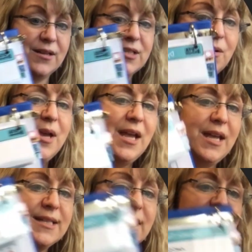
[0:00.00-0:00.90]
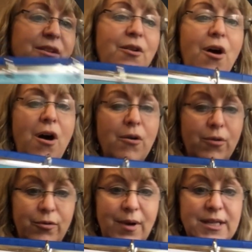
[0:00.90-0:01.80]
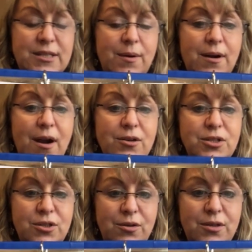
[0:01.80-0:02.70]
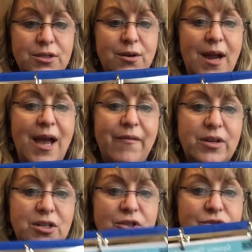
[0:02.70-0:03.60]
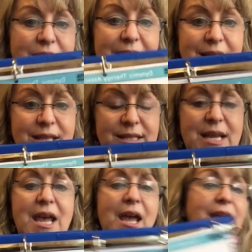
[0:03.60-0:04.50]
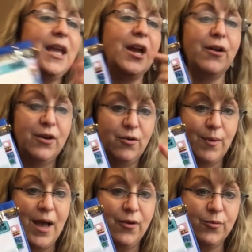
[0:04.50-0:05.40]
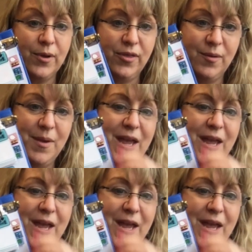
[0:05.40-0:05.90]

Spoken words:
So it's a little awkward, right? So our students are having to take this and carry it around with them.